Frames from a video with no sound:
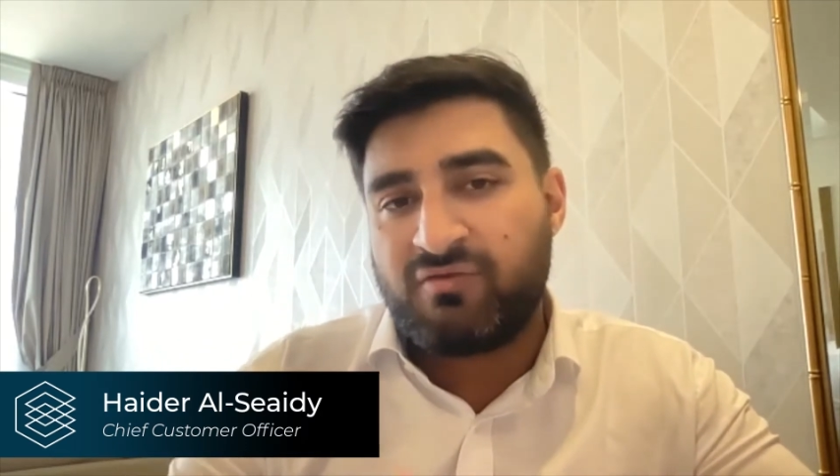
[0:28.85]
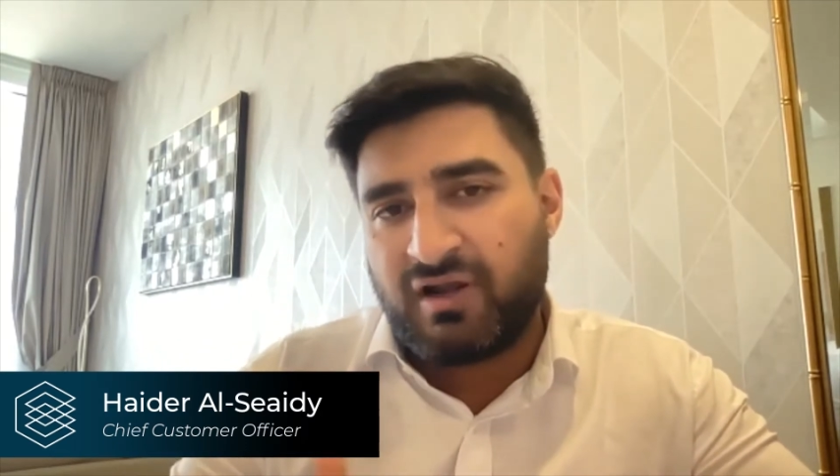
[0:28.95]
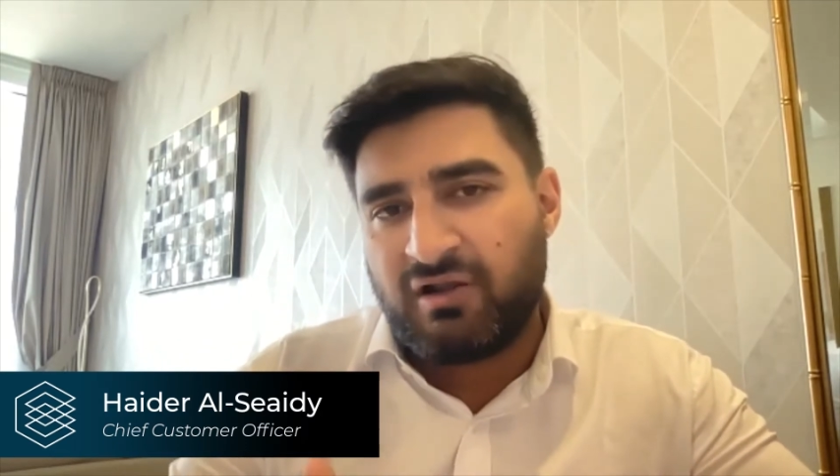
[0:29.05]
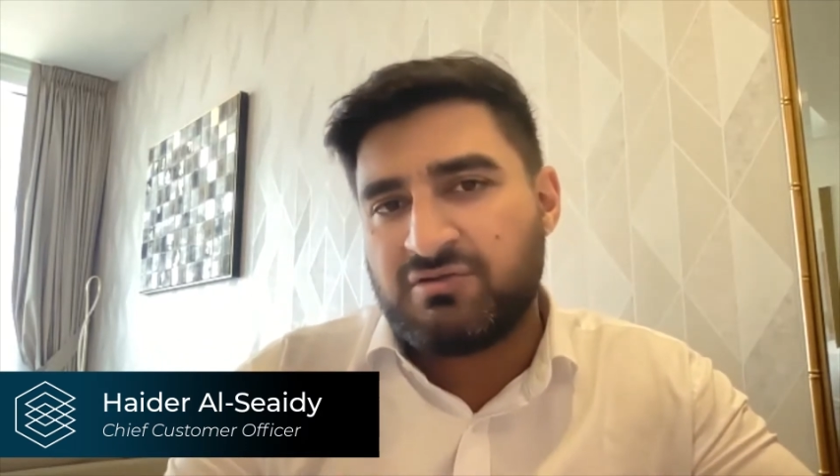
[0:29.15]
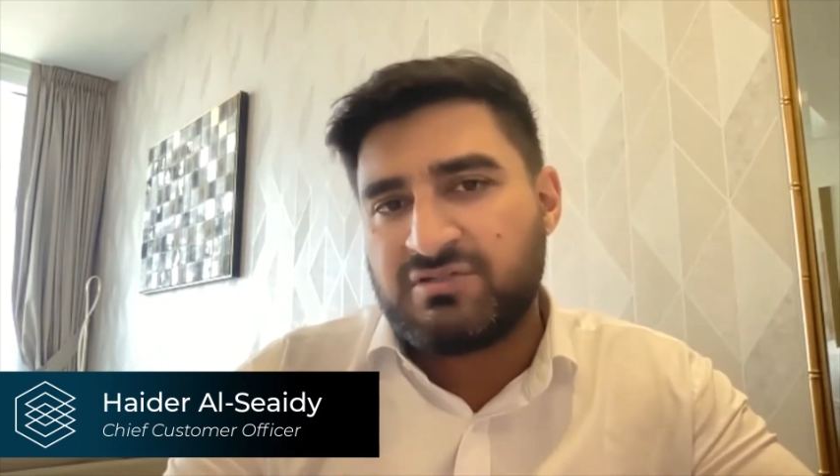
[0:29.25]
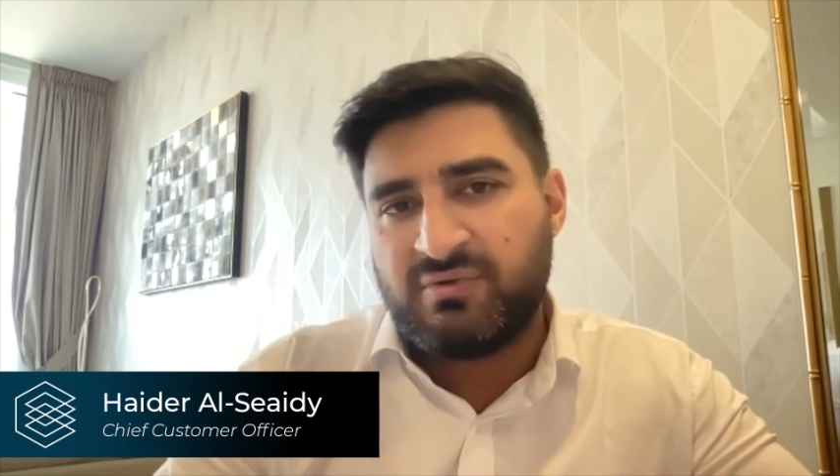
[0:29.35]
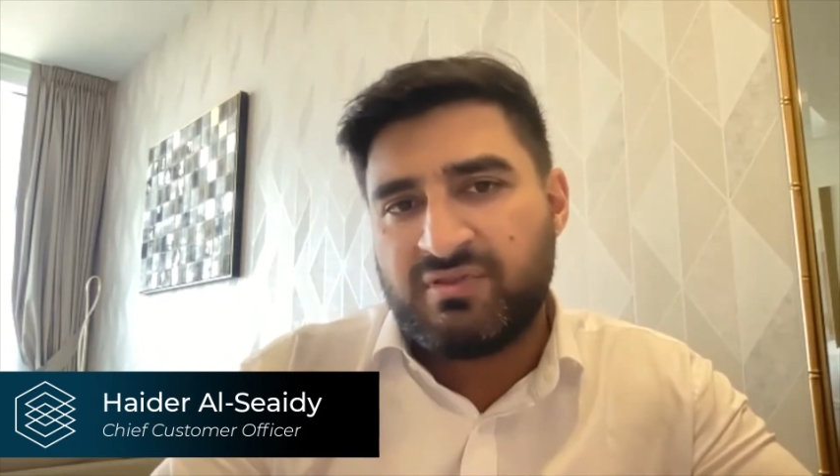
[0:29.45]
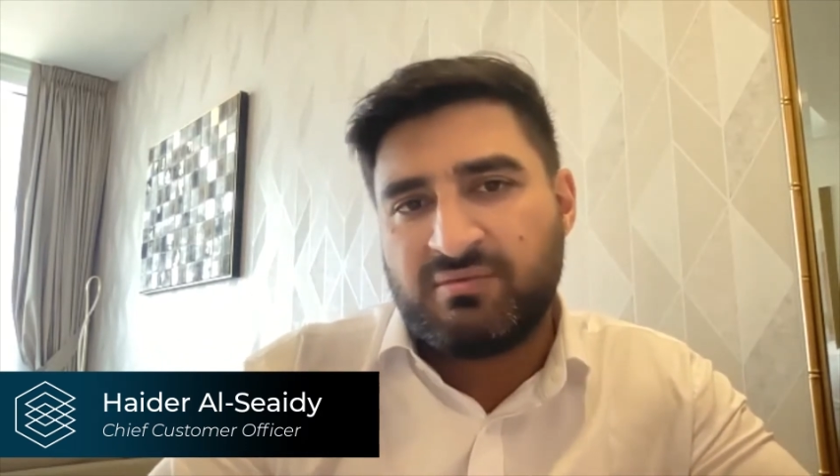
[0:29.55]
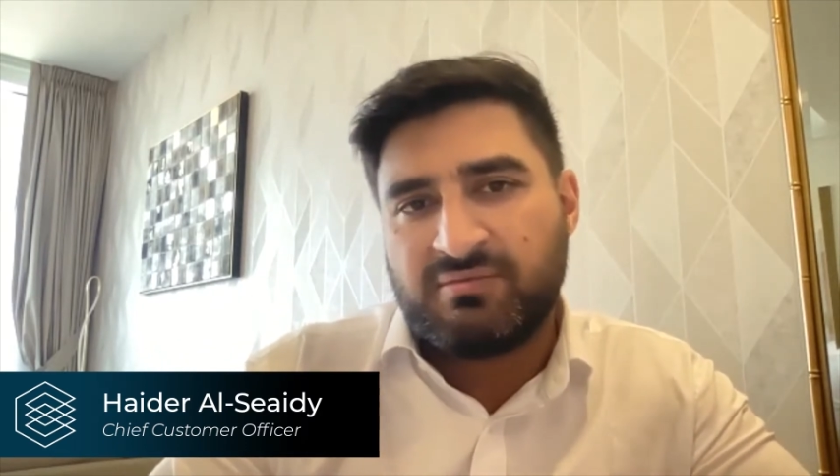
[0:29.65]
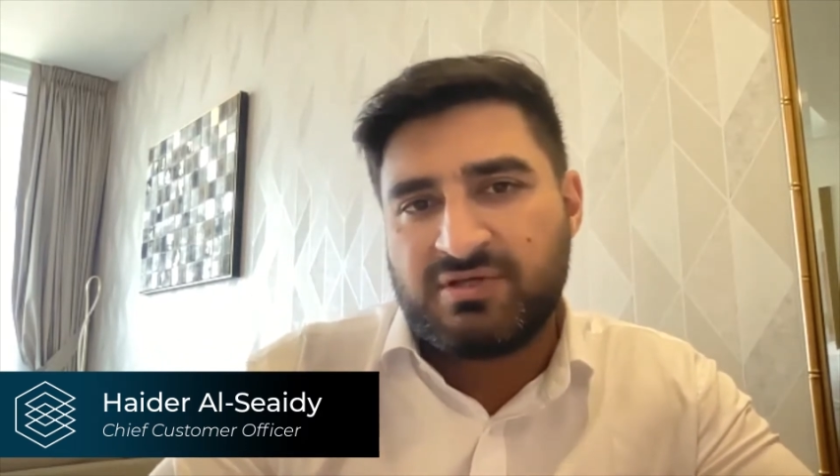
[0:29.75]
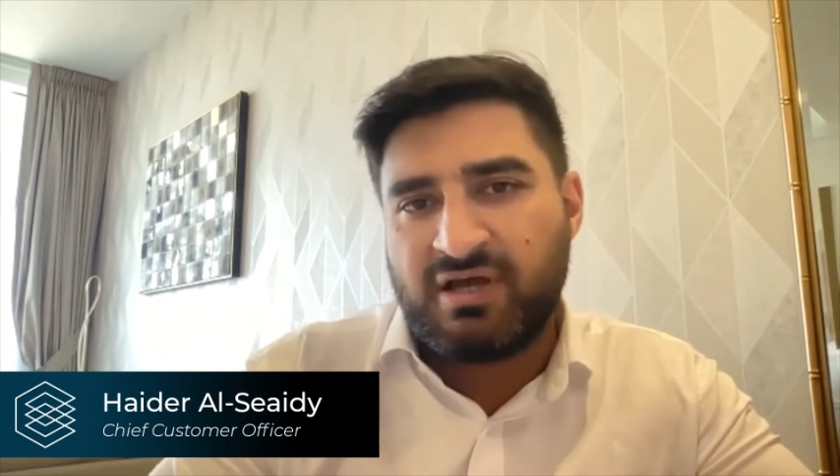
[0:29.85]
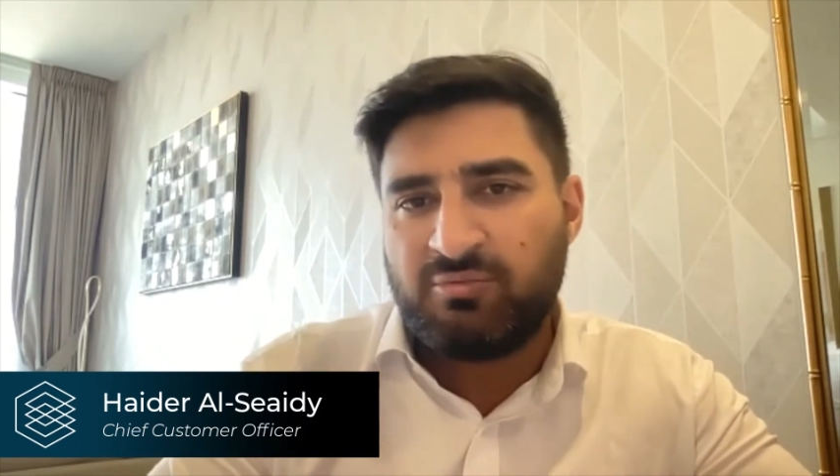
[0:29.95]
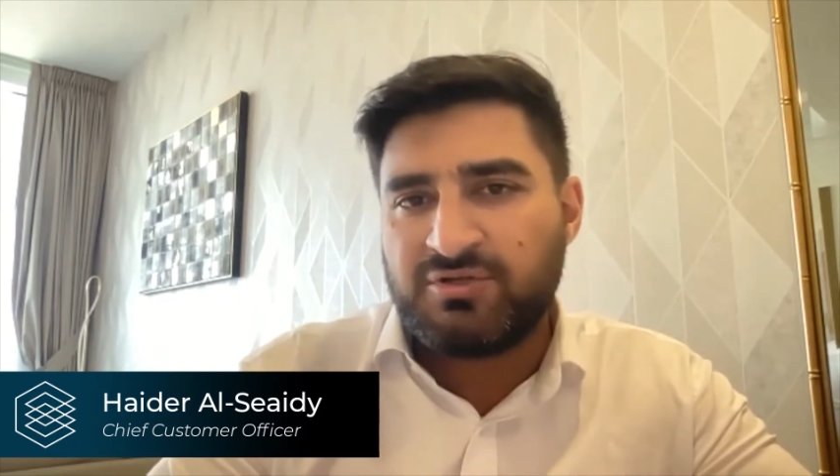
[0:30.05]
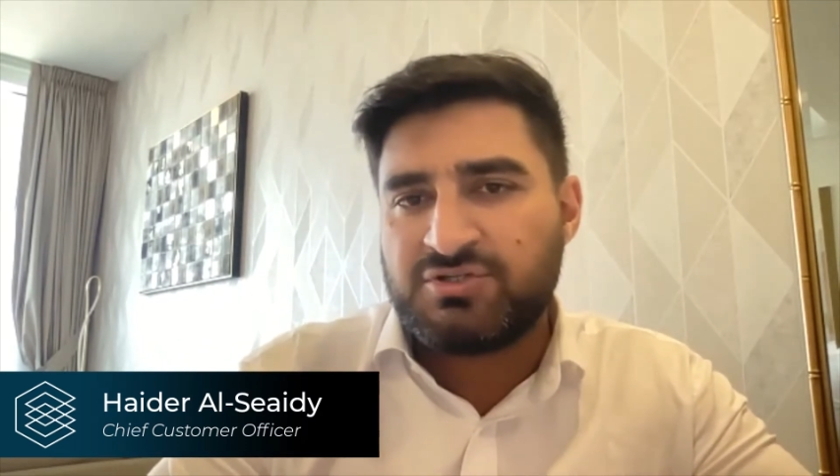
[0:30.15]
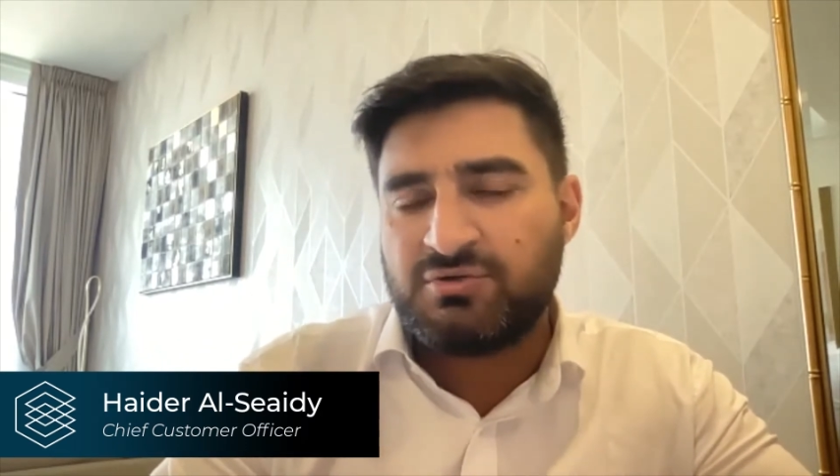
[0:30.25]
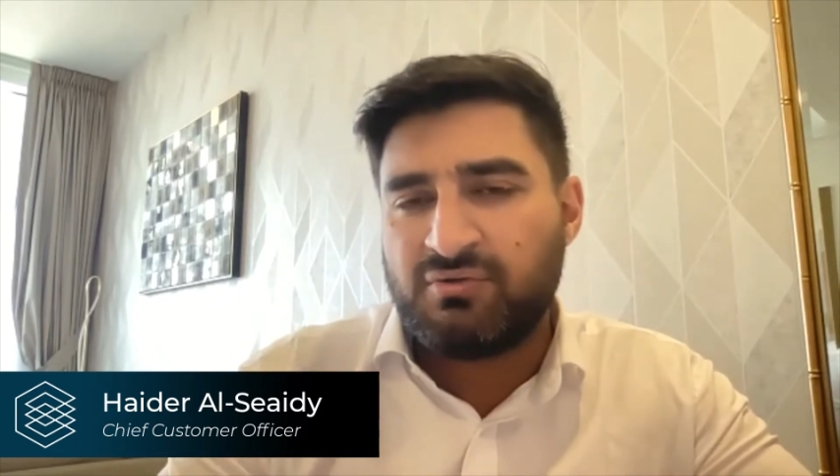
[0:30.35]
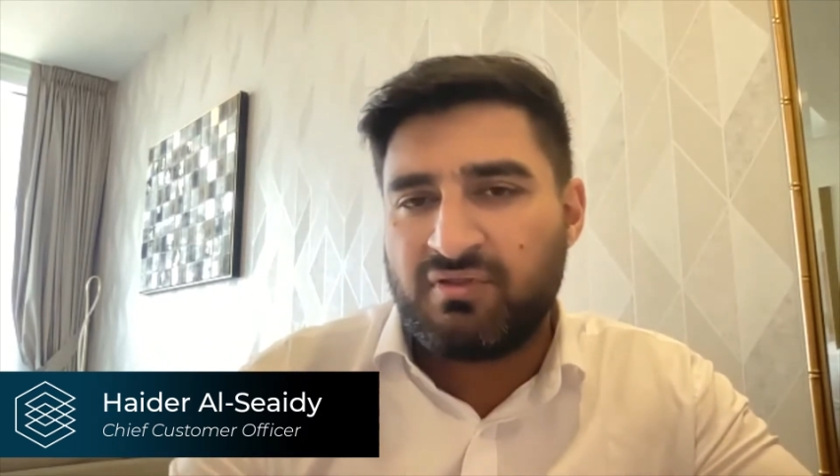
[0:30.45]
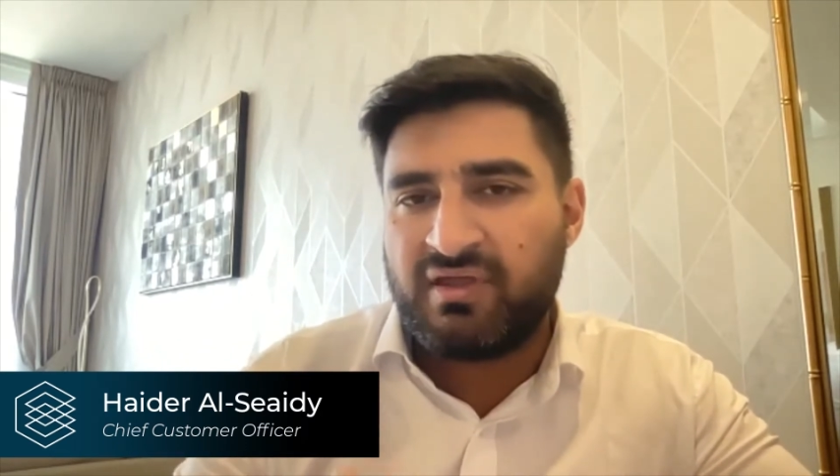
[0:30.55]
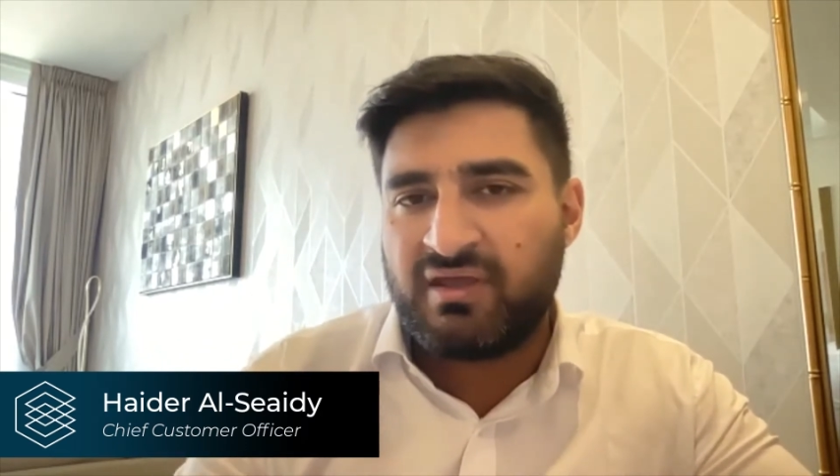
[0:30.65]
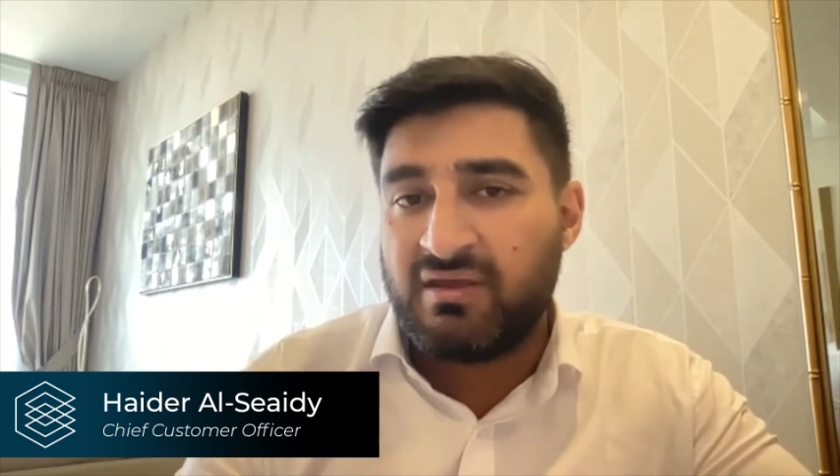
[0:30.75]
very closely with them to help ensure that
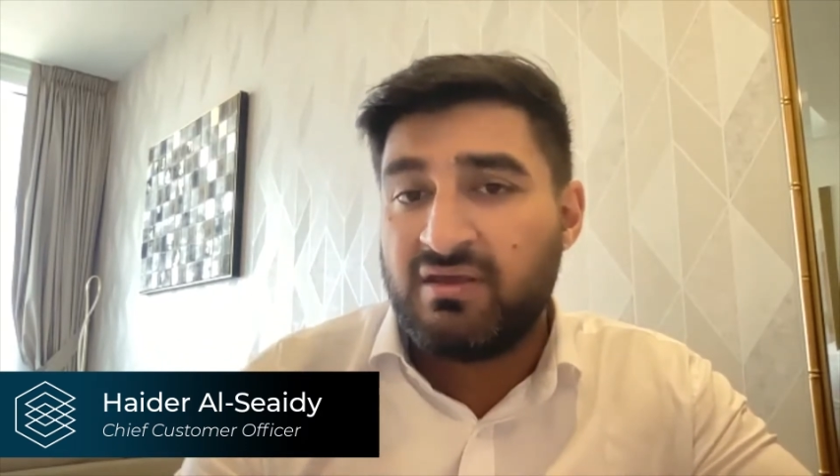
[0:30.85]
they